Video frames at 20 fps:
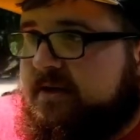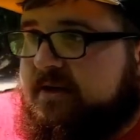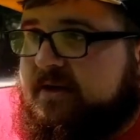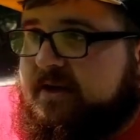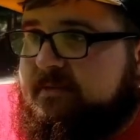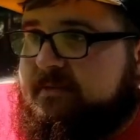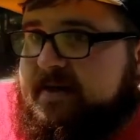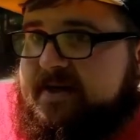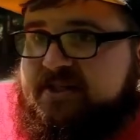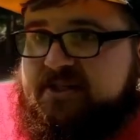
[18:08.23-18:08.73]

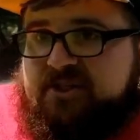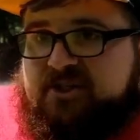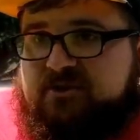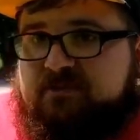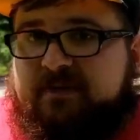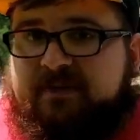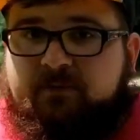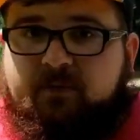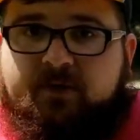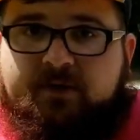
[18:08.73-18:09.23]
he messaged
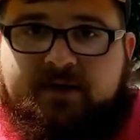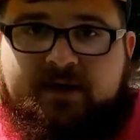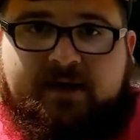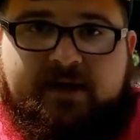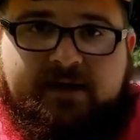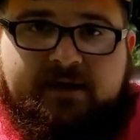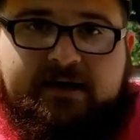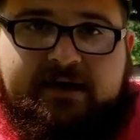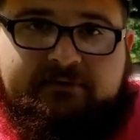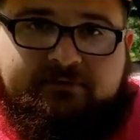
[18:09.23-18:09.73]
me one
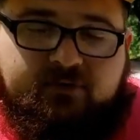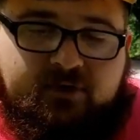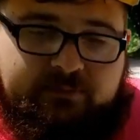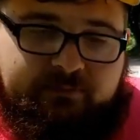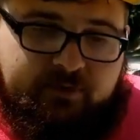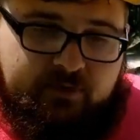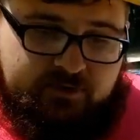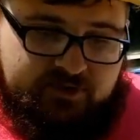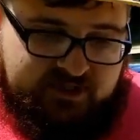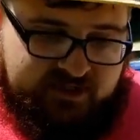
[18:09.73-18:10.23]
day after I
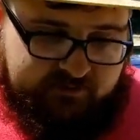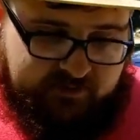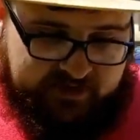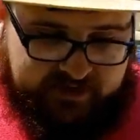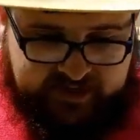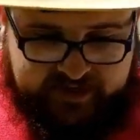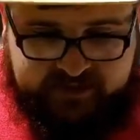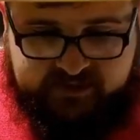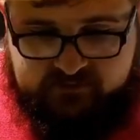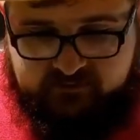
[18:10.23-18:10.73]
posted my
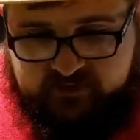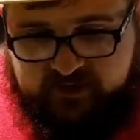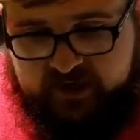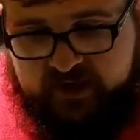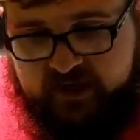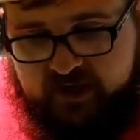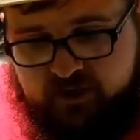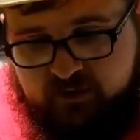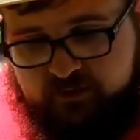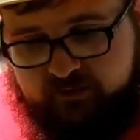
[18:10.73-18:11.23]
last
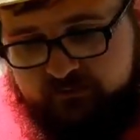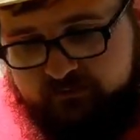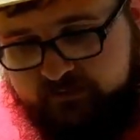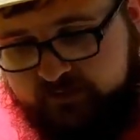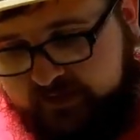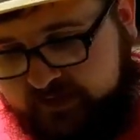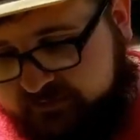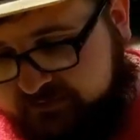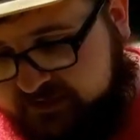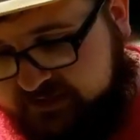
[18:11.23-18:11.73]
video.
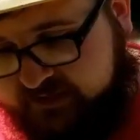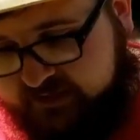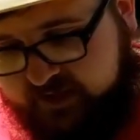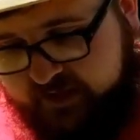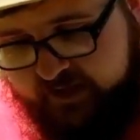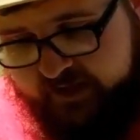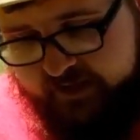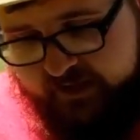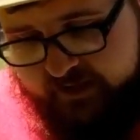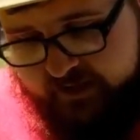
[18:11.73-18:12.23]
He was
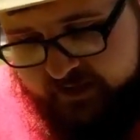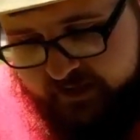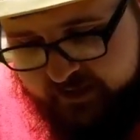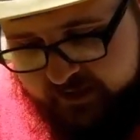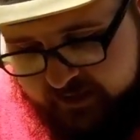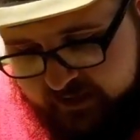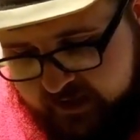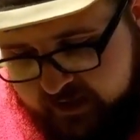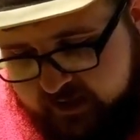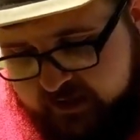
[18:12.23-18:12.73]
like,
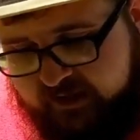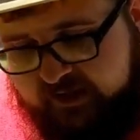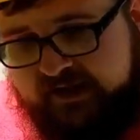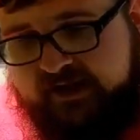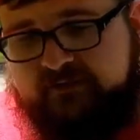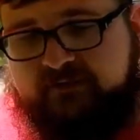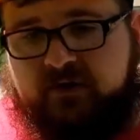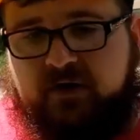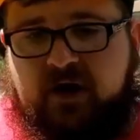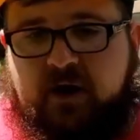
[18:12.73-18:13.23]
I
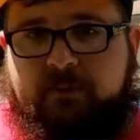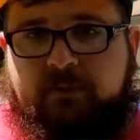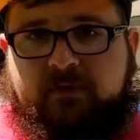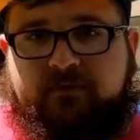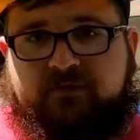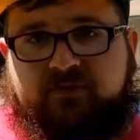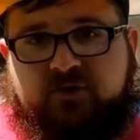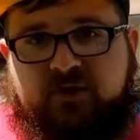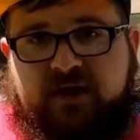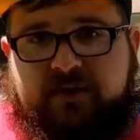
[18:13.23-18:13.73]
have a couple
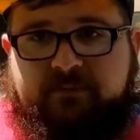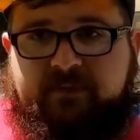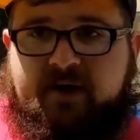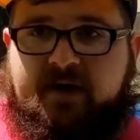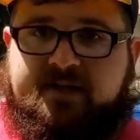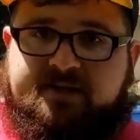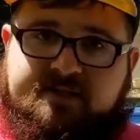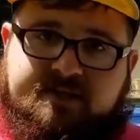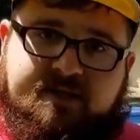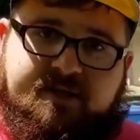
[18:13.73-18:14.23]
of
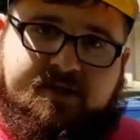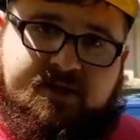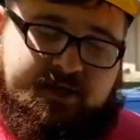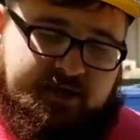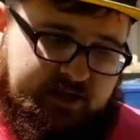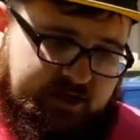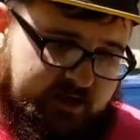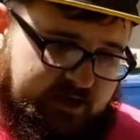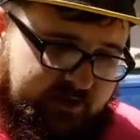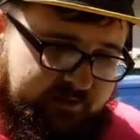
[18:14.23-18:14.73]
tripods that you can
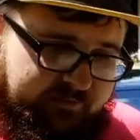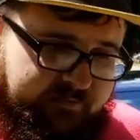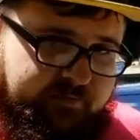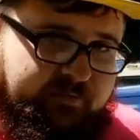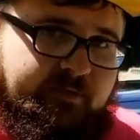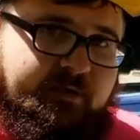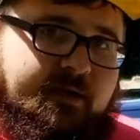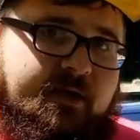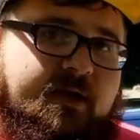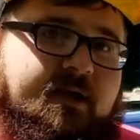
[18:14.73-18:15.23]
have.
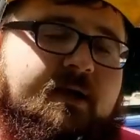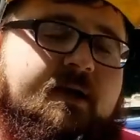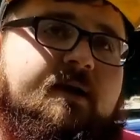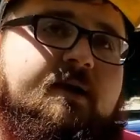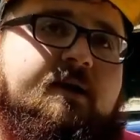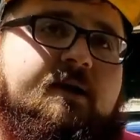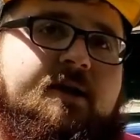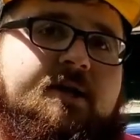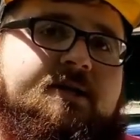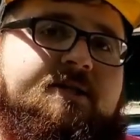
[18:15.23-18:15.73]

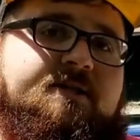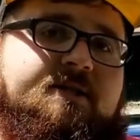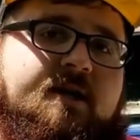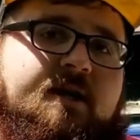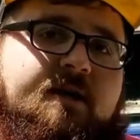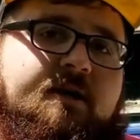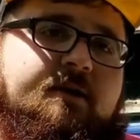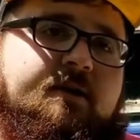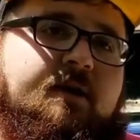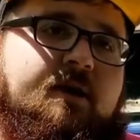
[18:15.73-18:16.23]
And I
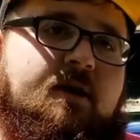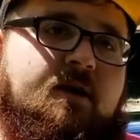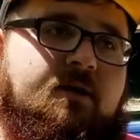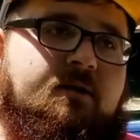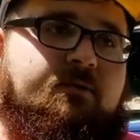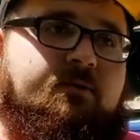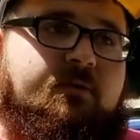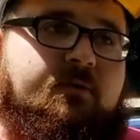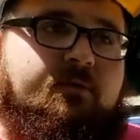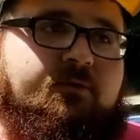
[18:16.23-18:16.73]
said,
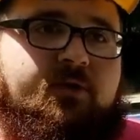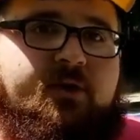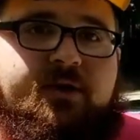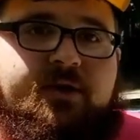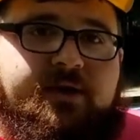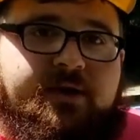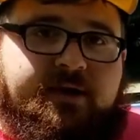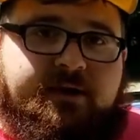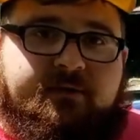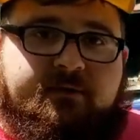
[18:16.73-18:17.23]
oh,
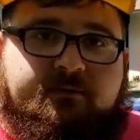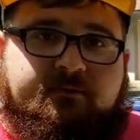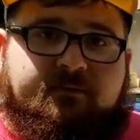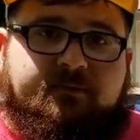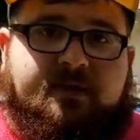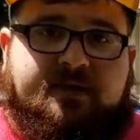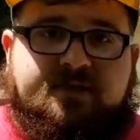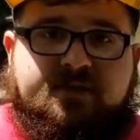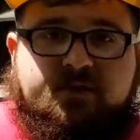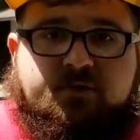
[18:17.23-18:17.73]
really?
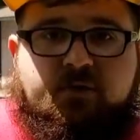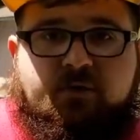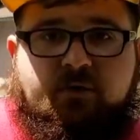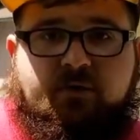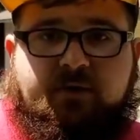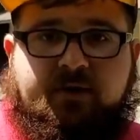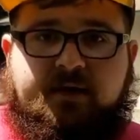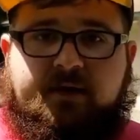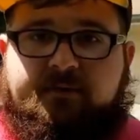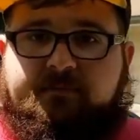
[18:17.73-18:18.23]
That's
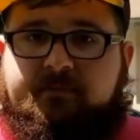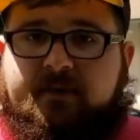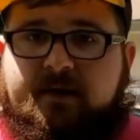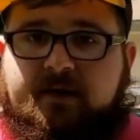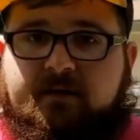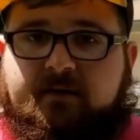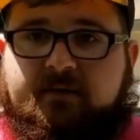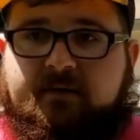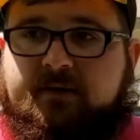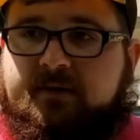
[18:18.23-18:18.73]
cool. Um,
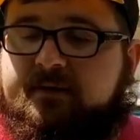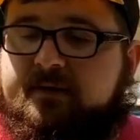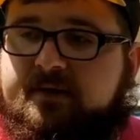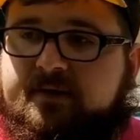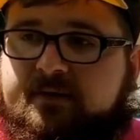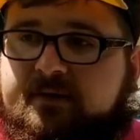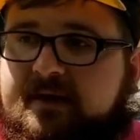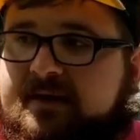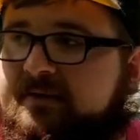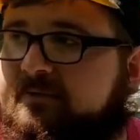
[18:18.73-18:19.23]
uh,
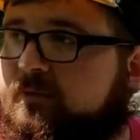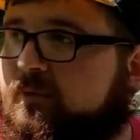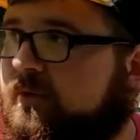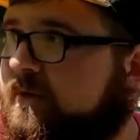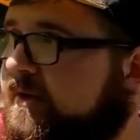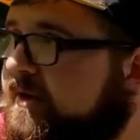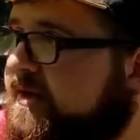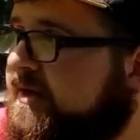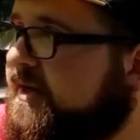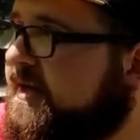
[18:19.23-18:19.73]
I
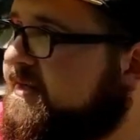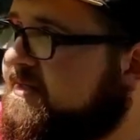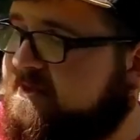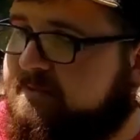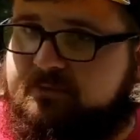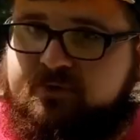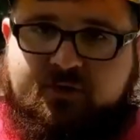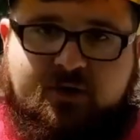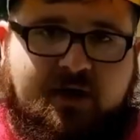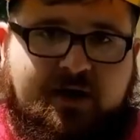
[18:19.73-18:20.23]
really need
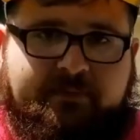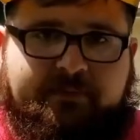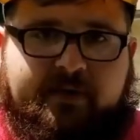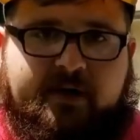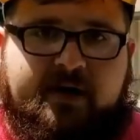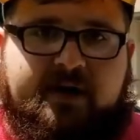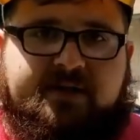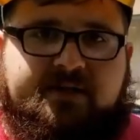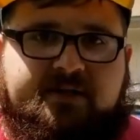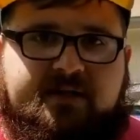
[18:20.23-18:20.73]
some
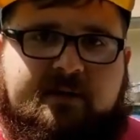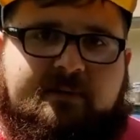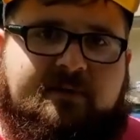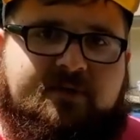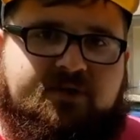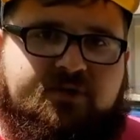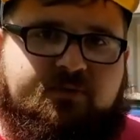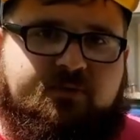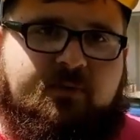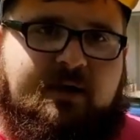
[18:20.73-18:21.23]
tripods. How
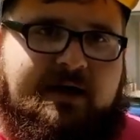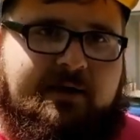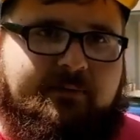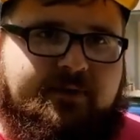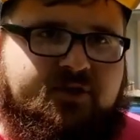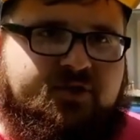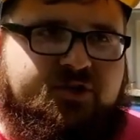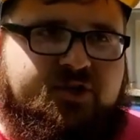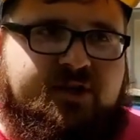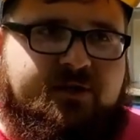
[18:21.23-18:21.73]
much, how
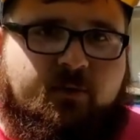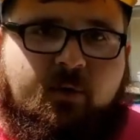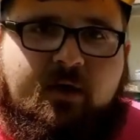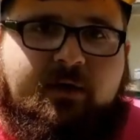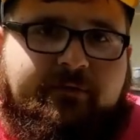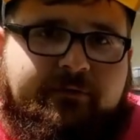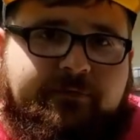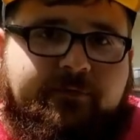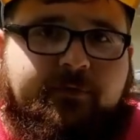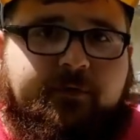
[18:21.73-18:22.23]
much do you
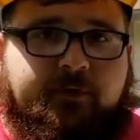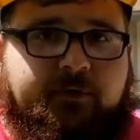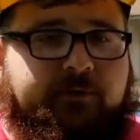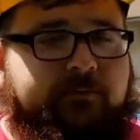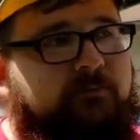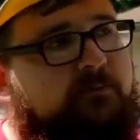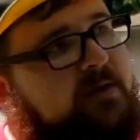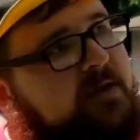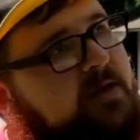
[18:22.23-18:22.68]
want for them?